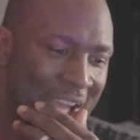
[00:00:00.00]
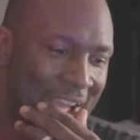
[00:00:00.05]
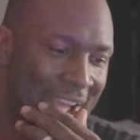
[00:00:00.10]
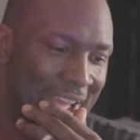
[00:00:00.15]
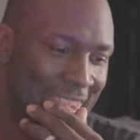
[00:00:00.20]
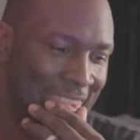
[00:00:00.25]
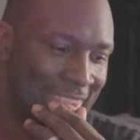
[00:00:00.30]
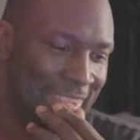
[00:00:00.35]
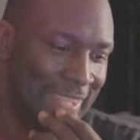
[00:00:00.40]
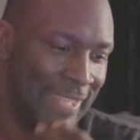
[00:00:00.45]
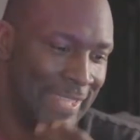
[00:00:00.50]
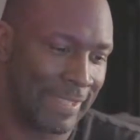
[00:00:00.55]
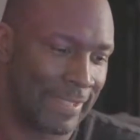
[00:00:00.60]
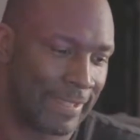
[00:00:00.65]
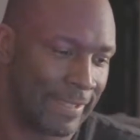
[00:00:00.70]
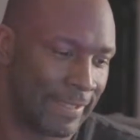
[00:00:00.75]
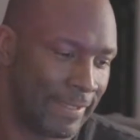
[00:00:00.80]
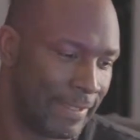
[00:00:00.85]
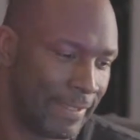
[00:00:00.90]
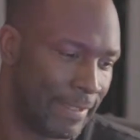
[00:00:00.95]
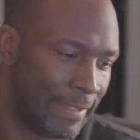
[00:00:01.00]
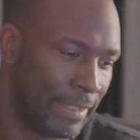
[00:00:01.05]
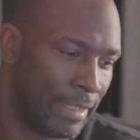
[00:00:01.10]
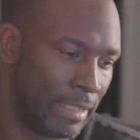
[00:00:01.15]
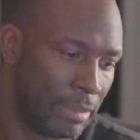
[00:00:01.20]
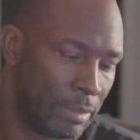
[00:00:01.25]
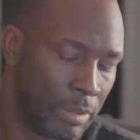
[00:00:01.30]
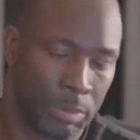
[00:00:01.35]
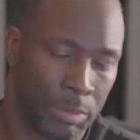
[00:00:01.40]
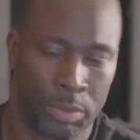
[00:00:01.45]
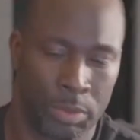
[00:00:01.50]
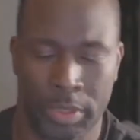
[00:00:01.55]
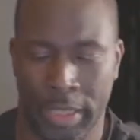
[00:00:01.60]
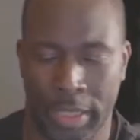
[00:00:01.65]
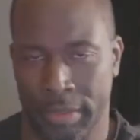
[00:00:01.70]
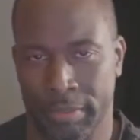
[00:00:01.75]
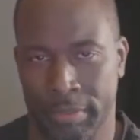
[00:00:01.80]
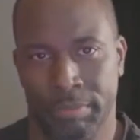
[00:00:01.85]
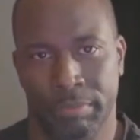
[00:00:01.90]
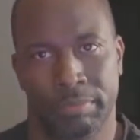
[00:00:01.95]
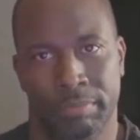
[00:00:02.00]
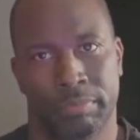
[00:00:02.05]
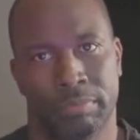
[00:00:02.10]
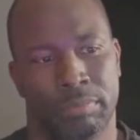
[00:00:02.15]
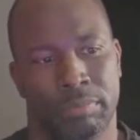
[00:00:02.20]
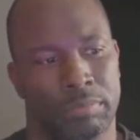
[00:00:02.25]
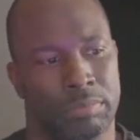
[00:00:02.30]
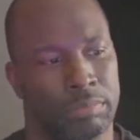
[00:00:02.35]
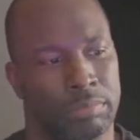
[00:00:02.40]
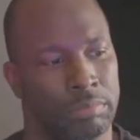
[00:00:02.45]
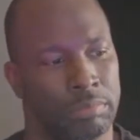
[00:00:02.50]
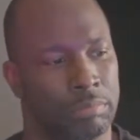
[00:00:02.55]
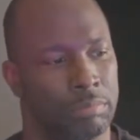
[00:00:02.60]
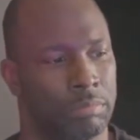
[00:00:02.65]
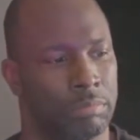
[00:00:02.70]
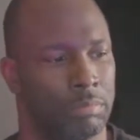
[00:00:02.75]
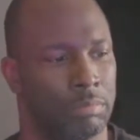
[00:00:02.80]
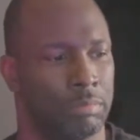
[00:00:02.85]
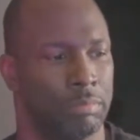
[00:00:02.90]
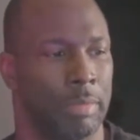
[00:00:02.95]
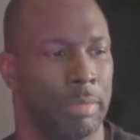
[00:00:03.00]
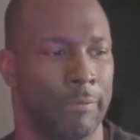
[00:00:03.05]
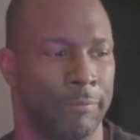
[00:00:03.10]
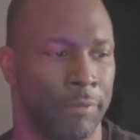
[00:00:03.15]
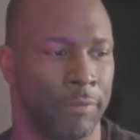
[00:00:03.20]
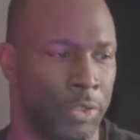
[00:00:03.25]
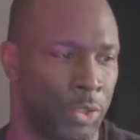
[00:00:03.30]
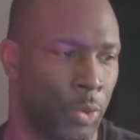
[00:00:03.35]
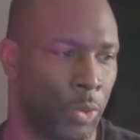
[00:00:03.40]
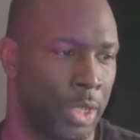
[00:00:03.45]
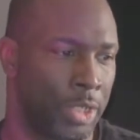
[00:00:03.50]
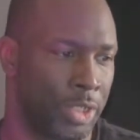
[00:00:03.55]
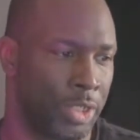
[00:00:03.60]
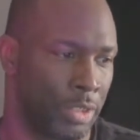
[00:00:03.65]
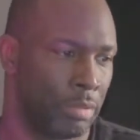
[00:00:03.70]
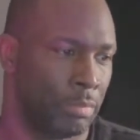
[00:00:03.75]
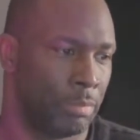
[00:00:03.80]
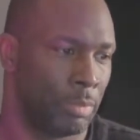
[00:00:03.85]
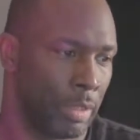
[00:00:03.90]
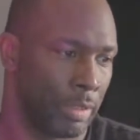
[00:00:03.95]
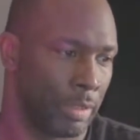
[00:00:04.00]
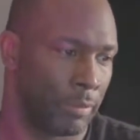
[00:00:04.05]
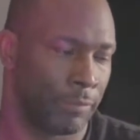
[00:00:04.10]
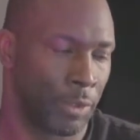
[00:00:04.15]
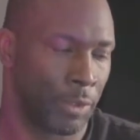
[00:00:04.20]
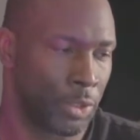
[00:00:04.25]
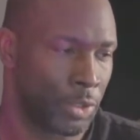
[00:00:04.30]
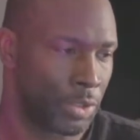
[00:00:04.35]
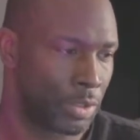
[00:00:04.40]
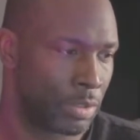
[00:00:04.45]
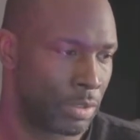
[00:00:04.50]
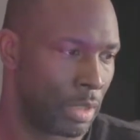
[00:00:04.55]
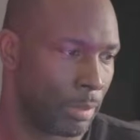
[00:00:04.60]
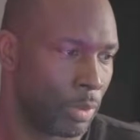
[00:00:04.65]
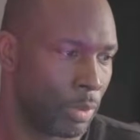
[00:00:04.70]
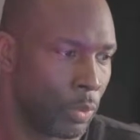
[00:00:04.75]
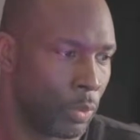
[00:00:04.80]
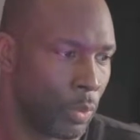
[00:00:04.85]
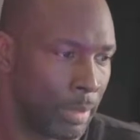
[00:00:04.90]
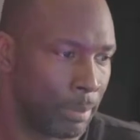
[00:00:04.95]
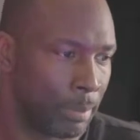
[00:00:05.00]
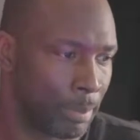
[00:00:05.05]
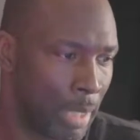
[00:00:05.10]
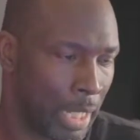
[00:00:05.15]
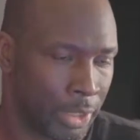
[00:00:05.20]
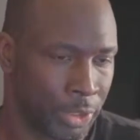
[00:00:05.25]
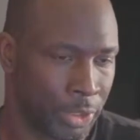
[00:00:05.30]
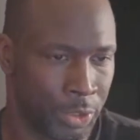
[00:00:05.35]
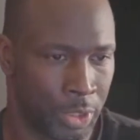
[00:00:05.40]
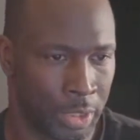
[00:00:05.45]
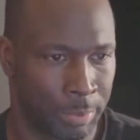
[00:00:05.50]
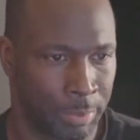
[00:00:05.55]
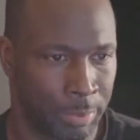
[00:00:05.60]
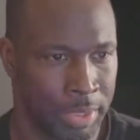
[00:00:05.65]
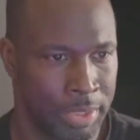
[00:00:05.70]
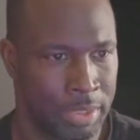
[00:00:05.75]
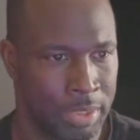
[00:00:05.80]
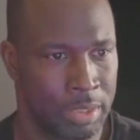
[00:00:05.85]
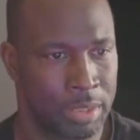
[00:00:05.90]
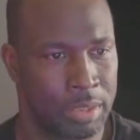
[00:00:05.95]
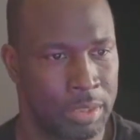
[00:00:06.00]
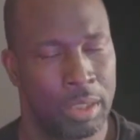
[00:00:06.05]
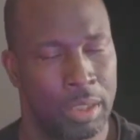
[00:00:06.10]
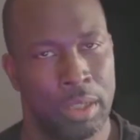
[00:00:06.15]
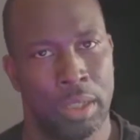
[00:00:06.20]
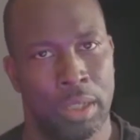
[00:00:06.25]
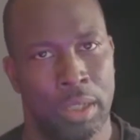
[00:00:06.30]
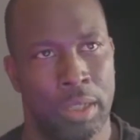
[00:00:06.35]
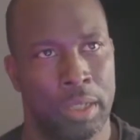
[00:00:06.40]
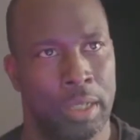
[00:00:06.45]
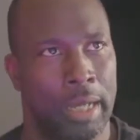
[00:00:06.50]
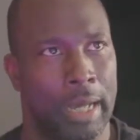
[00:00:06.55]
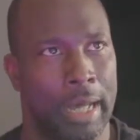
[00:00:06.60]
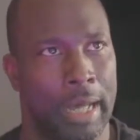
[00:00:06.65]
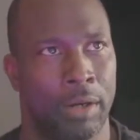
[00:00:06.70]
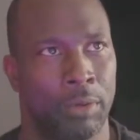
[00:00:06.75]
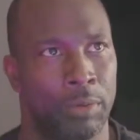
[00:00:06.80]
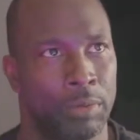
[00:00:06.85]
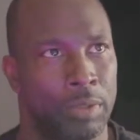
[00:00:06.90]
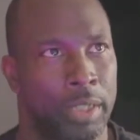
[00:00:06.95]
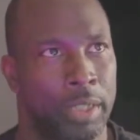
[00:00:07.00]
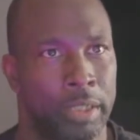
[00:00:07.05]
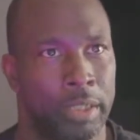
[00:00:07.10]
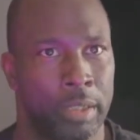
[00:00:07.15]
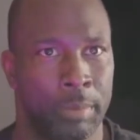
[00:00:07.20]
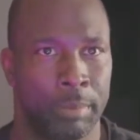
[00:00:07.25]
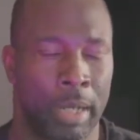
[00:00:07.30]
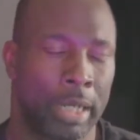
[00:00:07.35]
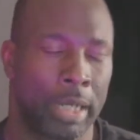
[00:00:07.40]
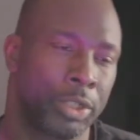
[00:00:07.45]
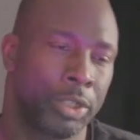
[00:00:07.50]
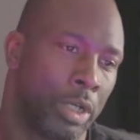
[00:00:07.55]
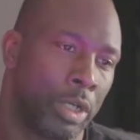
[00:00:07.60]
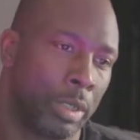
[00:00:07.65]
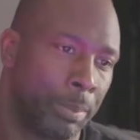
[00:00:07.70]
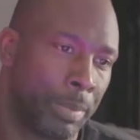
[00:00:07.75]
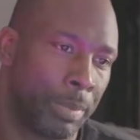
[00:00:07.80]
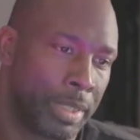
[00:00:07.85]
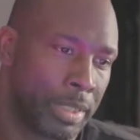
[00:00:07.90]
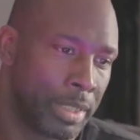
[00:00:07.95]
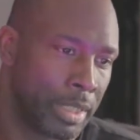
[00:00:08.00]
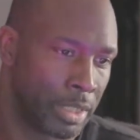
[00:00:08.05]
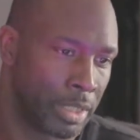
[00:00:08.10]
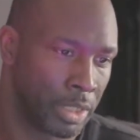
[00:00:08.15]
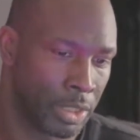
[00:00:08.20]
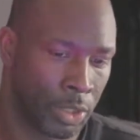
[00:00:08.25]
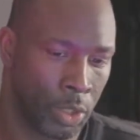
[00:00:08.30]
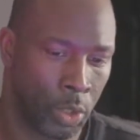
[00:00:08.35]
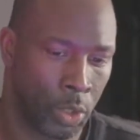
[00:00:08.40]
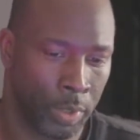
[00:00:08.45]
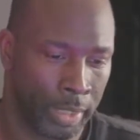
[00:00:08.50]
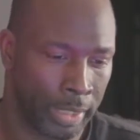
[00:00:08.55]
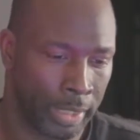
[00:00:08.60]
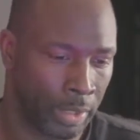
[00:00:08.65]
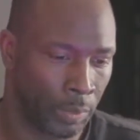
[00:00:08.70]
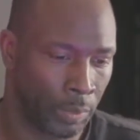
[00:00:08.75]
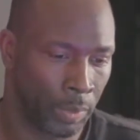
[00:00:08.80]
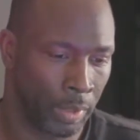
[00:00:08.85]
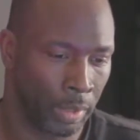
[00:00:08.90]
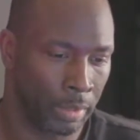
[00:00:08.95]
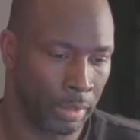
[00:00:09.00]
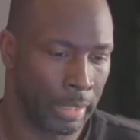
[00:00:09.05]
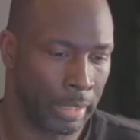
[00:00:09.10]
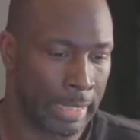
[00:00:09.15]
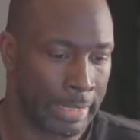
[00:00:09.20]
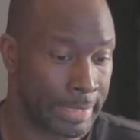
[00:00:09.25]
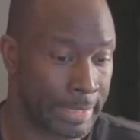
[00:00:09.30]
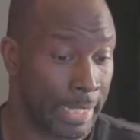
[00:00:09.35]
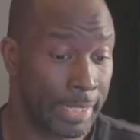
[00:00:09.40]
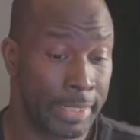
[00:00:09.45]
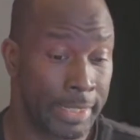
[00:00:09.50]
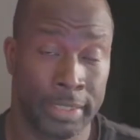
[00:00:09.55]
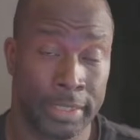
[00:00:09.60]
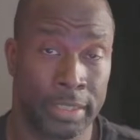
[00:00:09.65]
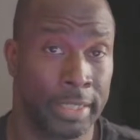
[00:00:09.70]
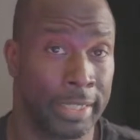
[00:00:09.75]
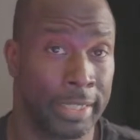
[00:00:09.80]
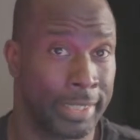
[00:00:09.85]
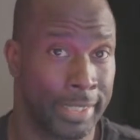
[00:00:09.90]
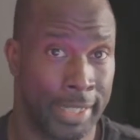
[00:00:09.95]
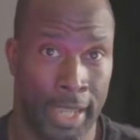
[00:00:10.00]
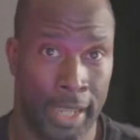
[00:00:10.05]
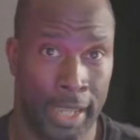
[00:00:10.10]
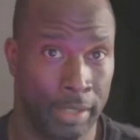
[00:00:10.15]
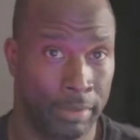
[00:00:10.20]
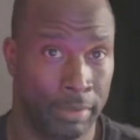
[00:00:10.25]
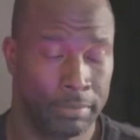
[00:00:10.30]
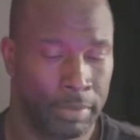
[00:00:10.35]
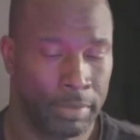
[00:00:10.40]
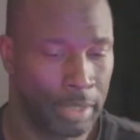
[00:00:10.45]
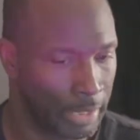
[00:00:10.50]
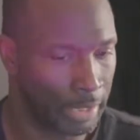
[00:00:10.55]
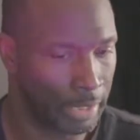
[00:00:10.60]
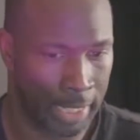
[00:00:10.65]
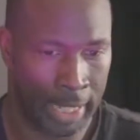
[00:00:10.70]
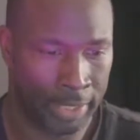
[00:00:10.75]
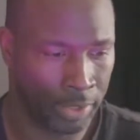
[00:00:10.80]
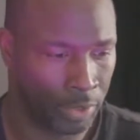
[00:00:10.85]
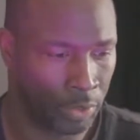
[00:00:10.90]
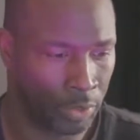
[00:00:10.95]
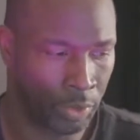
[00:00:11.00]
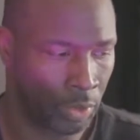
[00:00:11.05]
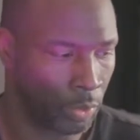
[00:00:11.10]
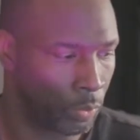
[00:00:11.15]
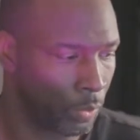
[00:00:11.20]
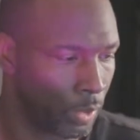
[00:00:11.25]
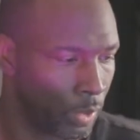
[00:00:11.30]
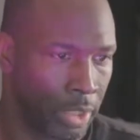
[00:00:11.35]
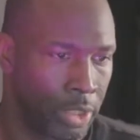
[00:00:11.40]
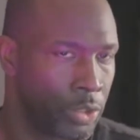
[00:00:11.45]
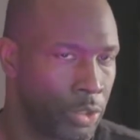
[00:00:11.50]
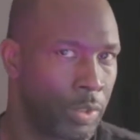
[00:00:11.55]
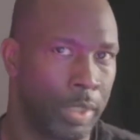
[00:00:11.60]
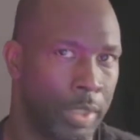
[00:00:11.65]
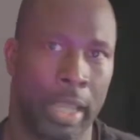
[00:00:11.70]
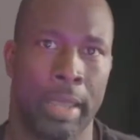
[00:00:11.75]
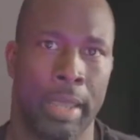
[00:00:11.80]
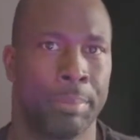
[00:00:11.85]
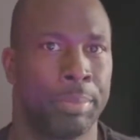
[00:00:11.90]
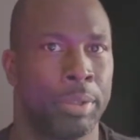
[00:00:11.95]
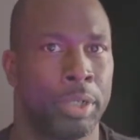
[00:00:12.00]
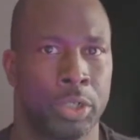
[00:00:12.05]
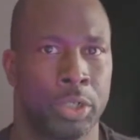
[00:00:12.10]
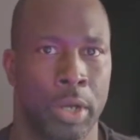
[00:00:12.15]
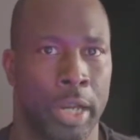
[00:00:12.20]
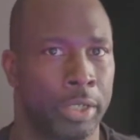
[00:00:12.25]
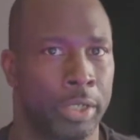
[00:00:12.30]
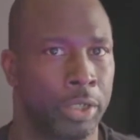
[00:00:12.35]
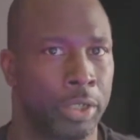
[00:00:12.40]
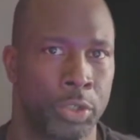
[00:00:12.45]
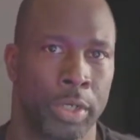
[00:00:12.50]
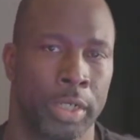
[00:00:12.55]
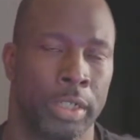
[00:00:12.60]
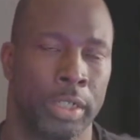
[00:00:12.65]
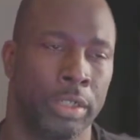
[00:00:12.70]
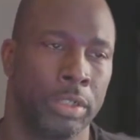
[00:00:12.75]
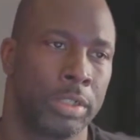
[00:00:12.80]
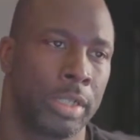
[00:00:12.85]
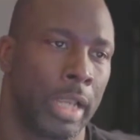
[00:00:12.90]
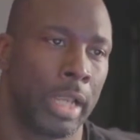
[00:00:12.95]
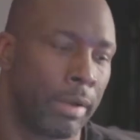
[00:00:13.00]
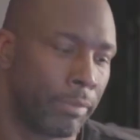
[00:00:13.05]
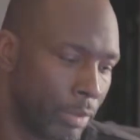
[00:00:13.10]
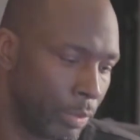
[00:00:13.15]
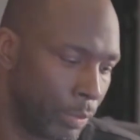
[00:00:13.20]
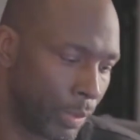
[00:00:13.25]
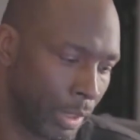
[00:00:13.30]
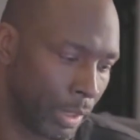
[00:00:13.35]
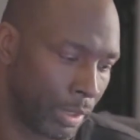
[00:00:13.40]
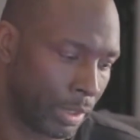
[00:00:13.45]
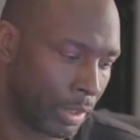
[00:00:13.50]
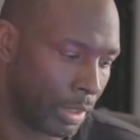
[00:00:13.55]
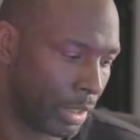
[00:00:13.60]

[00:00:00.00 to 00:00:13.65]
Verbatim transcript: I think, okay, my first question, well, the first number one box truck business. I don't think the box truck business is going anywhere. And technically, it can't. It can't go nowhere because you can't put tractor trailers everywhere.